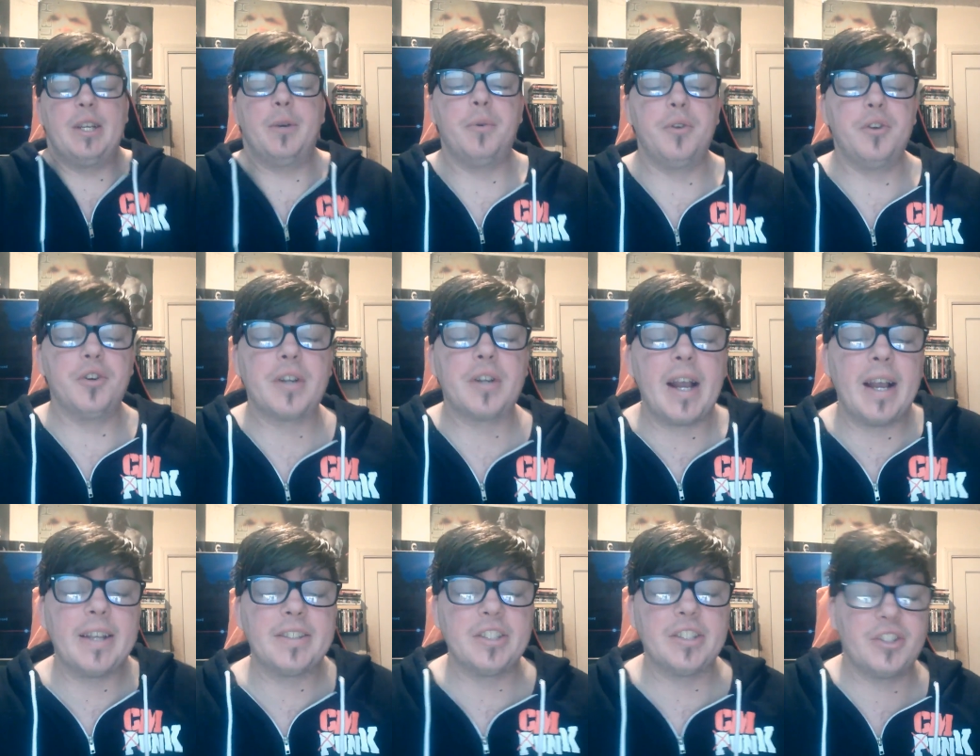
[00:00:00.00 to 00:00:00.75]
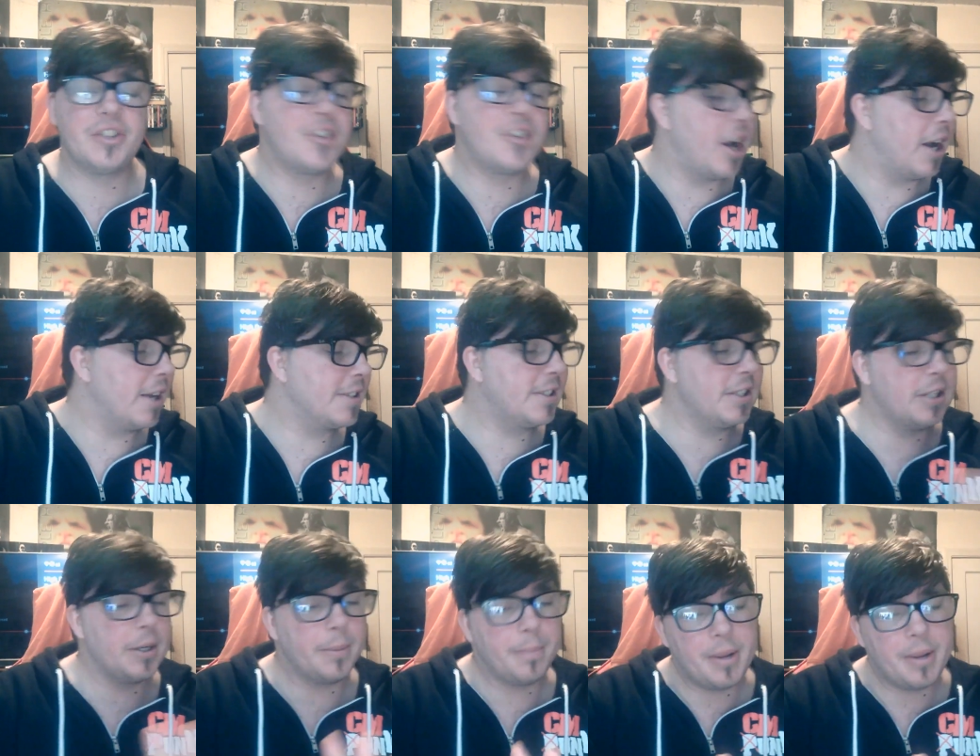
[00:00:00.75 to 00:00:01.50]
what your guys' thoughts
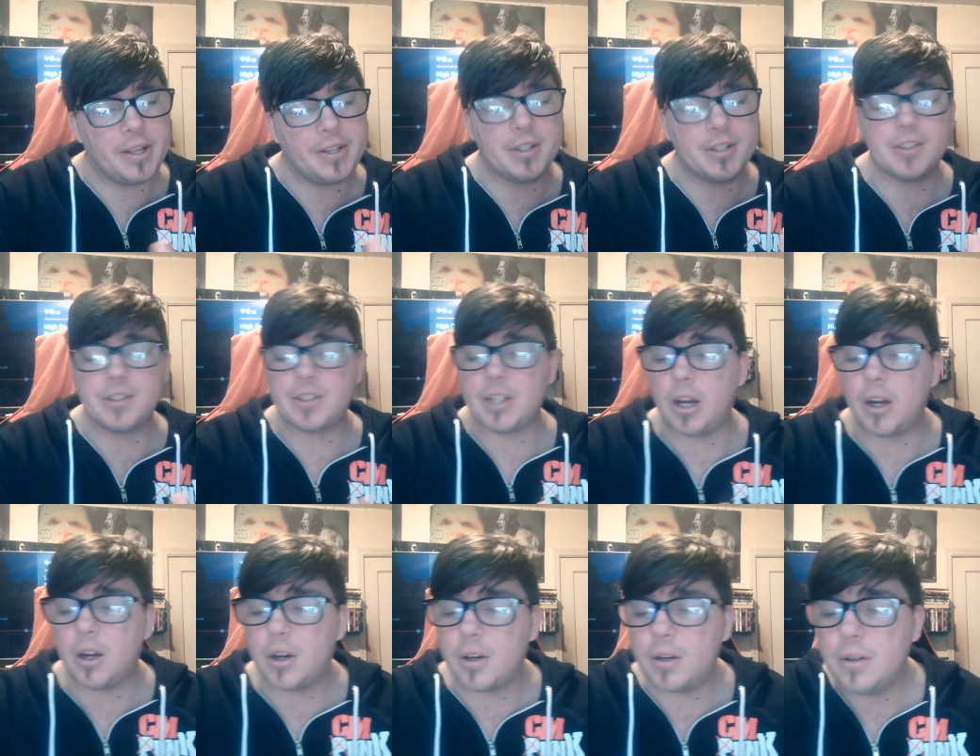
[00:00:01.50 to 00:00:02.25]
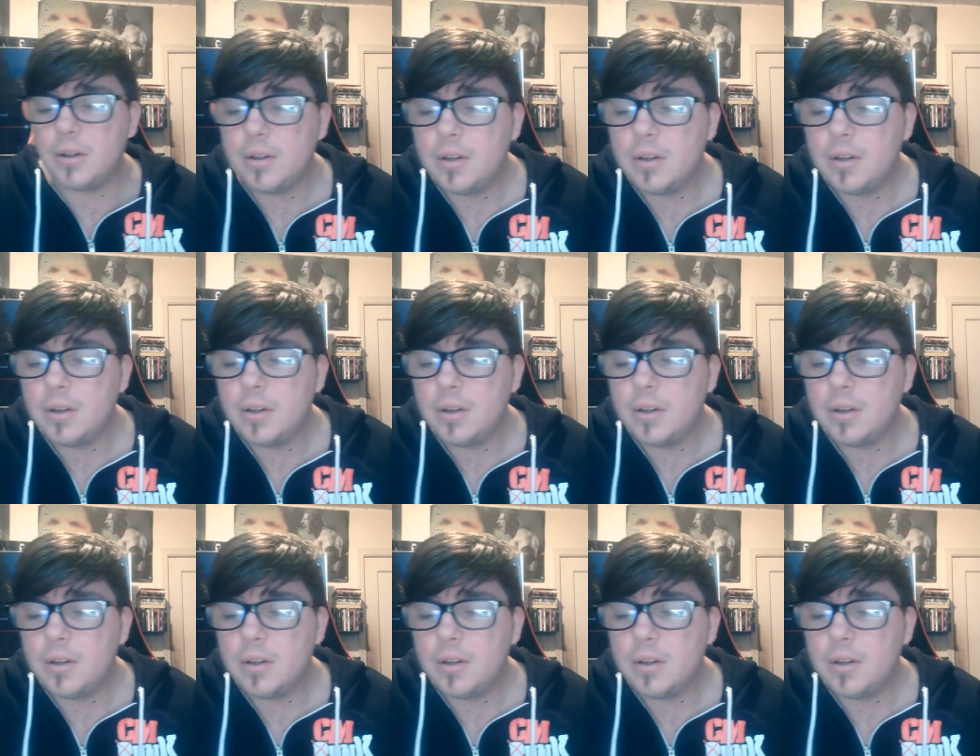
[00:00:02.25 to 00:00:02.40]
and opinions are.